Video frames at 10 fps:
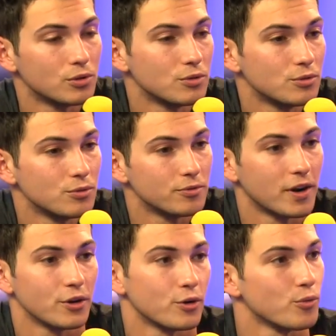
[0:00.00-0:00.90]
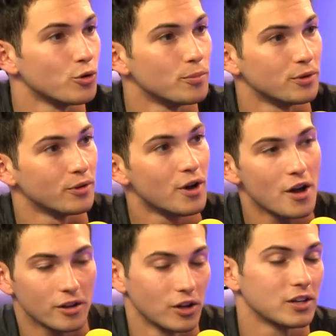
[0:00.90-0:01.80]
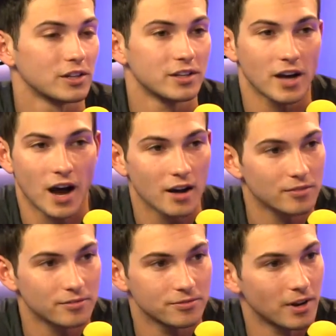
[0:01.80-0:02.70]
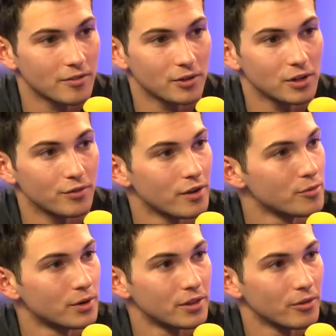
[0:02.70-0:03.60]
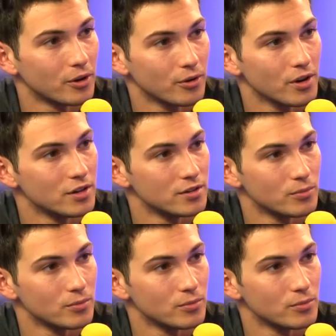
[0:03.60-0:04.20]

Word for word: You you find your group and you're luckily I've I fell in love with everybody. They're all great.